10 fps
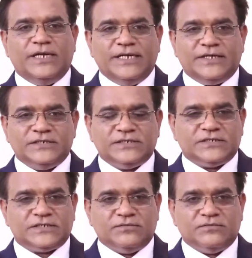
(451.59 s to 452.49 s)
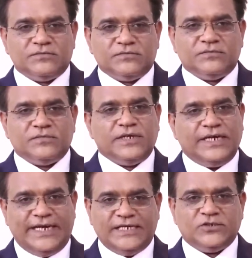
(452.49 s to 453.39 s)
entry system
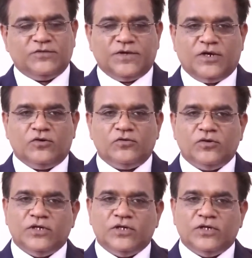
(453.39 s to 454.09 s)
as of now,